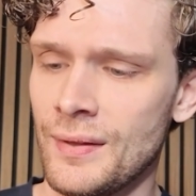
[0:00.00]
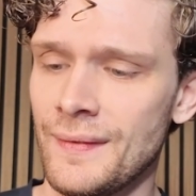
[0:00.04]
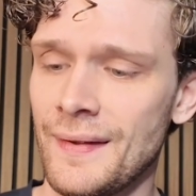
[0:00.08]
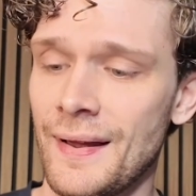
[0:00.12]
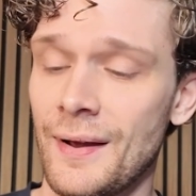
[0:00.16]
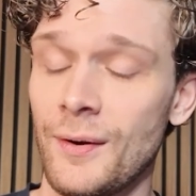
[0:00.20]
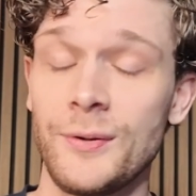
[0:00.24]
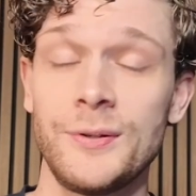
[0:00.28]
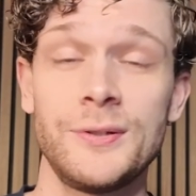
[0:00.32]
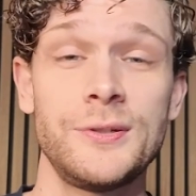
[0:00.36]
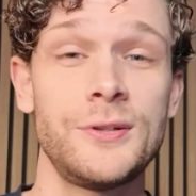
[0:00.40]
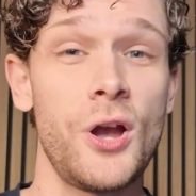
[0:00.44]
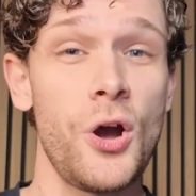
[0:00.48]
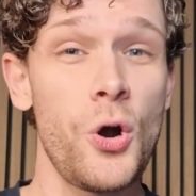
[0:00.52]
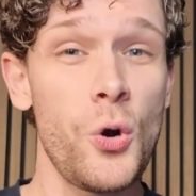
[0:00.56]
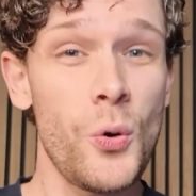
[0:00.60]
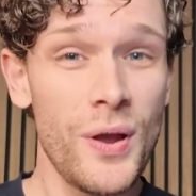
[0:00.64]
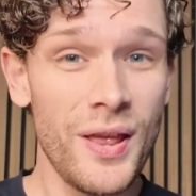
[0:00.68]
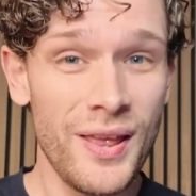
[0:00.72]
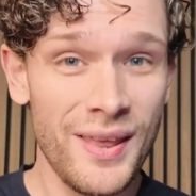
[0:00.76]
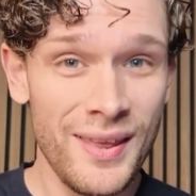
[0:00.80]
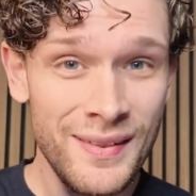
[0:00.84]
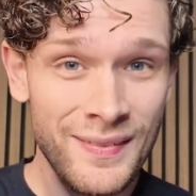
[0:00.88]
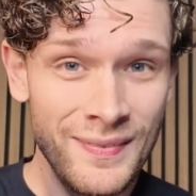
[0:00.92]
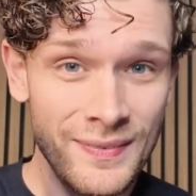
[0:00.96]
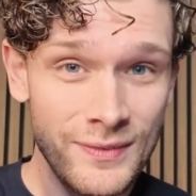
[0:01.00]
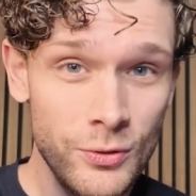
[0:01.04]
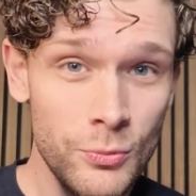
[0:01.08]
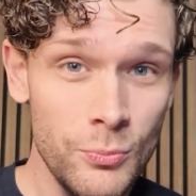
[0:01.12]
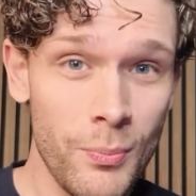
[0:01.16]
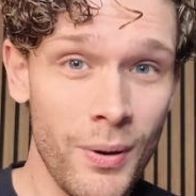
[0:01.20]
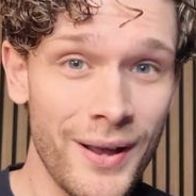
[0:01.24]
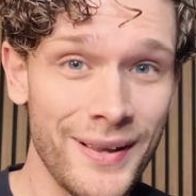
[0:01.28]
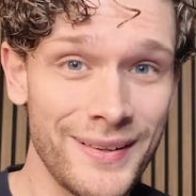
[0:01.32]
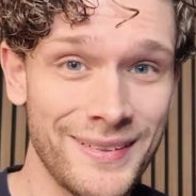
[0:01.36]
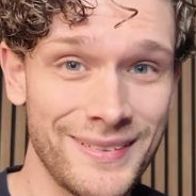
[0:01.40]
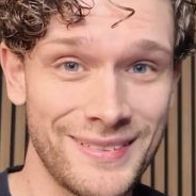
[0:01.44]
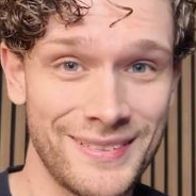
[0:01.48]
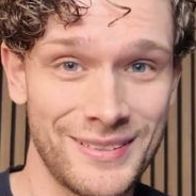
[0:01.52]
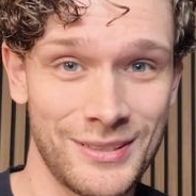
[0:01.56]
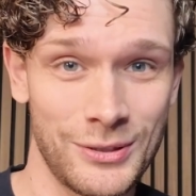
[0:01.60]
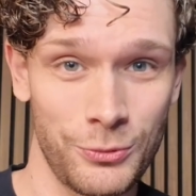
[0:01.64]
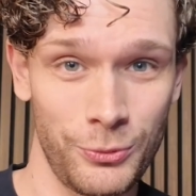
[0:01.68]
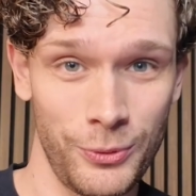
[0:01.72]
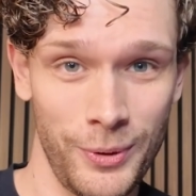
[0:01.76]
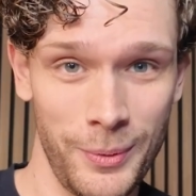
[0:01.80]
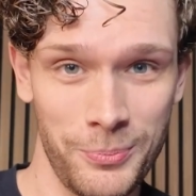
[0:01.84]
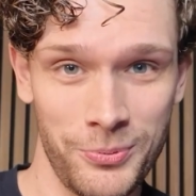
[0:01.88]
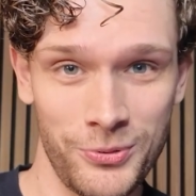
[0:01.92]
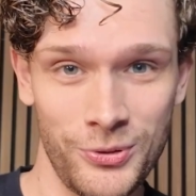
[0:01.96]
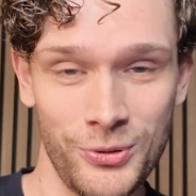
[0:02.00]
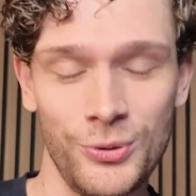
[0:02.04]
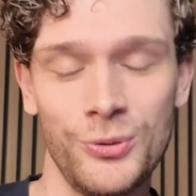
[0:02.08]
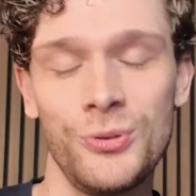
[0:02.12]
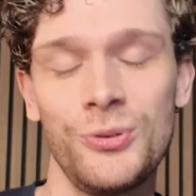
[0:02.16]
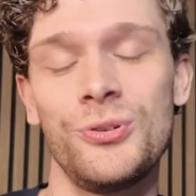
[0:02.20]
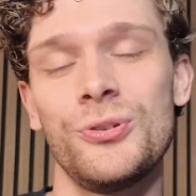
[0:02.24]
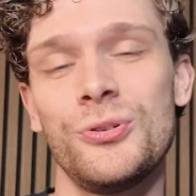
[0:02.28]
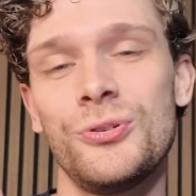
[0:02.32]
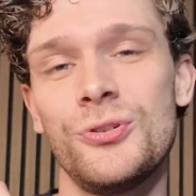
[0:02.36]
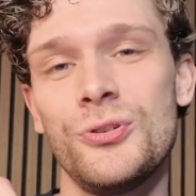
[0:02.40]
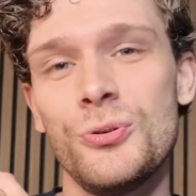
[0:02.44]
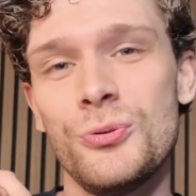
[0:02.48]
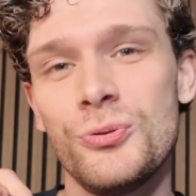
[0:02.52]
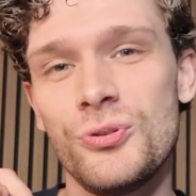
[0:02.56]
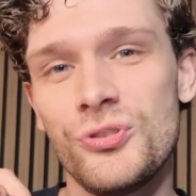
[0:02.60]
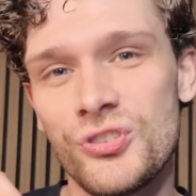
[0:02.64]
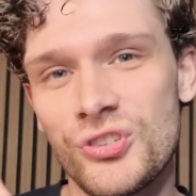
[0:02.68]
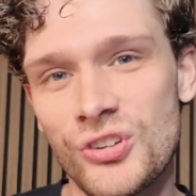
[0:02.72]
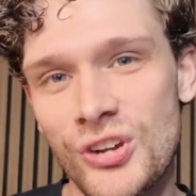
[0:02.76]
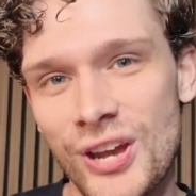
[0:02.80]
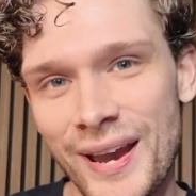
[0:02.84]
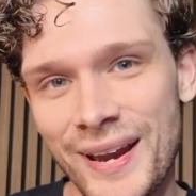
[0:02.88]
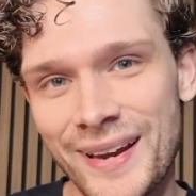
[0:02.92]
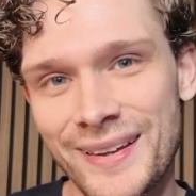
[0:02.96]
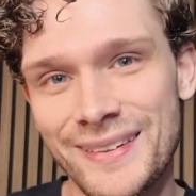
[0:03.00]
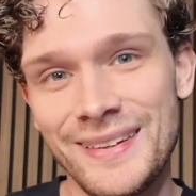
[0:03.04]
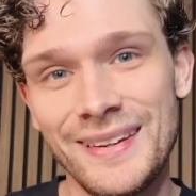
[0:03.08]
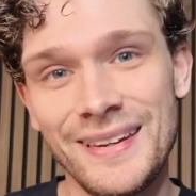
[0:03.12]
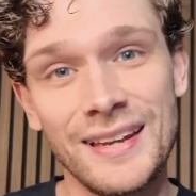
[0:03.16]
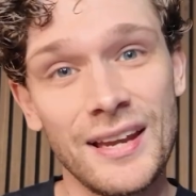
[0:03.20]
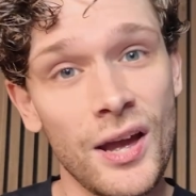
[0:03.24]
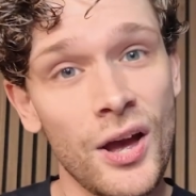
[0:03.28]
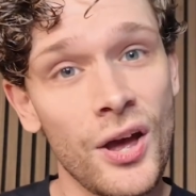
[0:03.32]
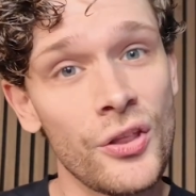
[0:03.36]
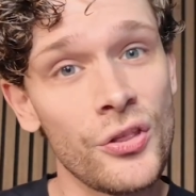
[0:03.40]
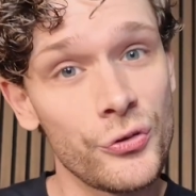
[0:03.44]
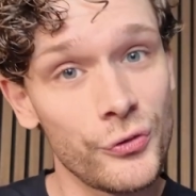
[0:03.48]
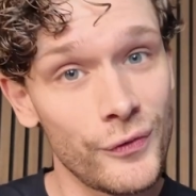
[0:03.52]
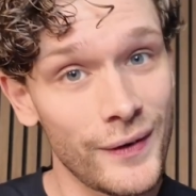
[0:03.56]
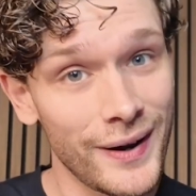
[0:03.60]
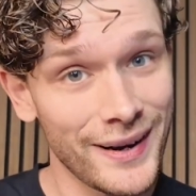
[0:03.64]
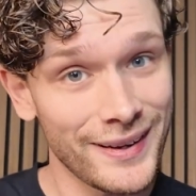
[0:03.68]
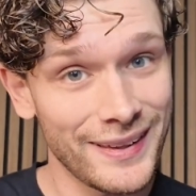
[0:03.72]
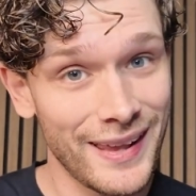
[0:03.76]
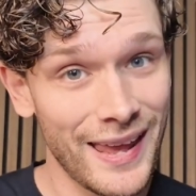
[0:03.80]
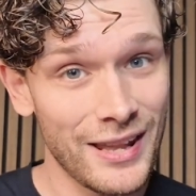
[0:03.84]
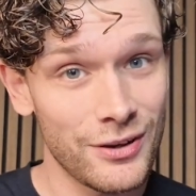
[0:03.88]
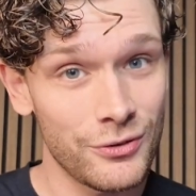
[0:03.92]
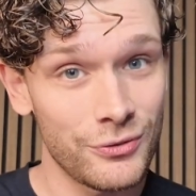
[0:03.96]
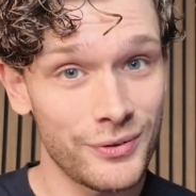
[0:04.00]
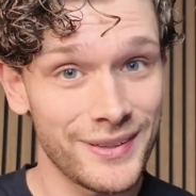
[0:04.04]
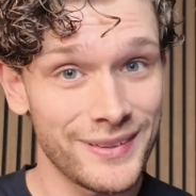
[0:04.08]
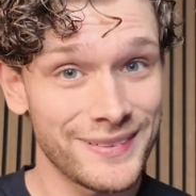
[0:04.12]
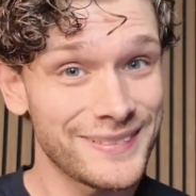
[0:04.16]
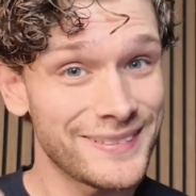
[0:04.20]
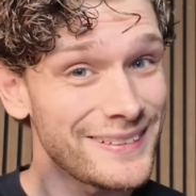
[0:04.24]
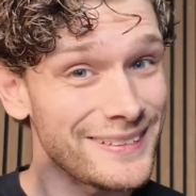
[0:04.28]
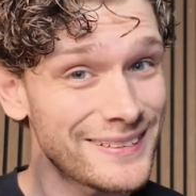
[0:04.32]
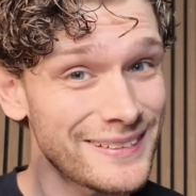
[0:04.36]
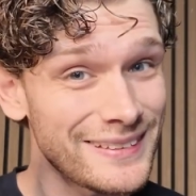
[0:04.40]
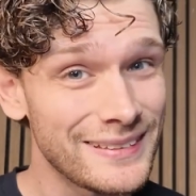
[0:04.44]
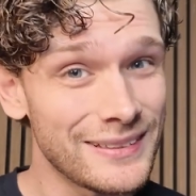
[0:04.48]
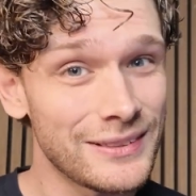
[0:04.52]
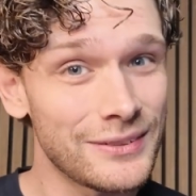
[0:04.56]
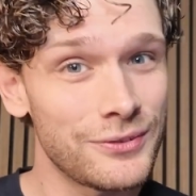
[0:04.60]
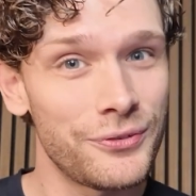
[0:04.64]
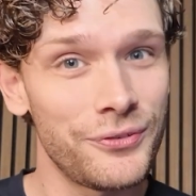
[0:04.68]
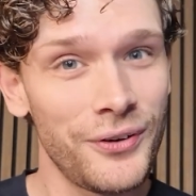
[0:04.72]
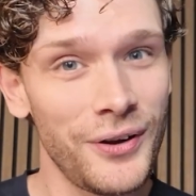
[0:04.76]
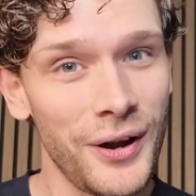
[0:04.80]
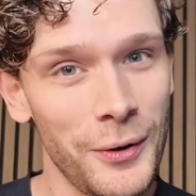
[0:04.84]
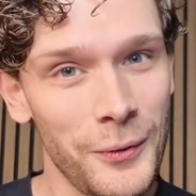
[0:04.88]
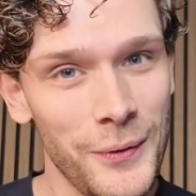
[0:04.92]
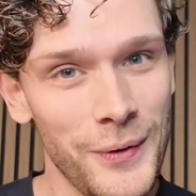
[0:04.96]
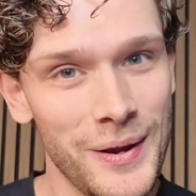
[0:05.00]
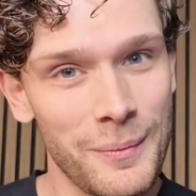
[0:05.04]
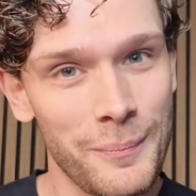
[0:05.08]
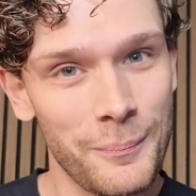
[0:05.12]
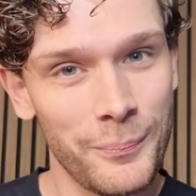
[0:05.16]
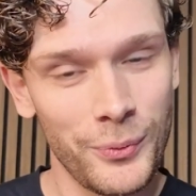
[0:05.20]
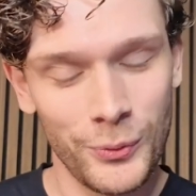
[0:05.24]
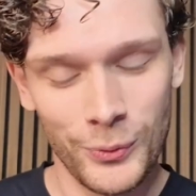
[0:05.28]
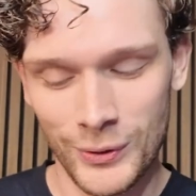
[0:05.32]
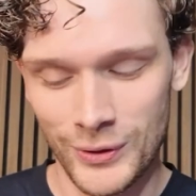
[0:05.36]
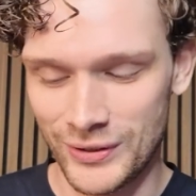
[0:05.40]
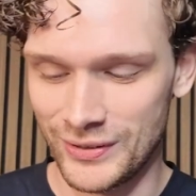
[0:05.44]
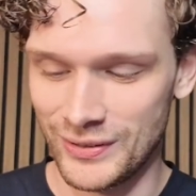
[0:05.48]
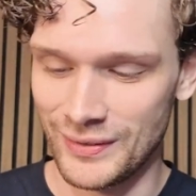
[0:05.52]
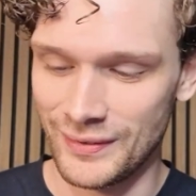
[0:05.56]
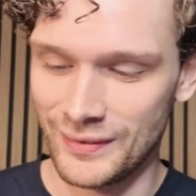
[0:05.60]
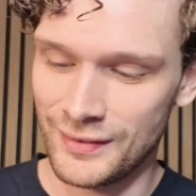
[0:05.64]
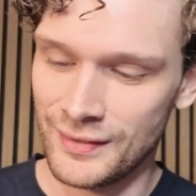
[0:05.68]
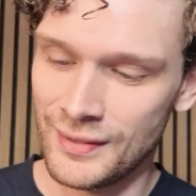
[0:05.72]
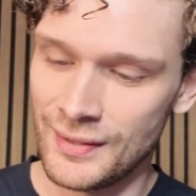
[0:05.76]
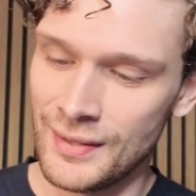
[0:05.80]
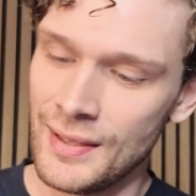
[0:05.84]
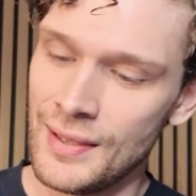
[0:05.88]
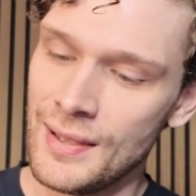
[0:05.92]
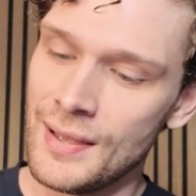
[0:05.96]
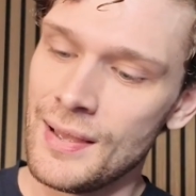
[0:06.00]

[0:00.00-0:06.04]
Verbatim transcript: Now go into my description to check the contract address. This is very important.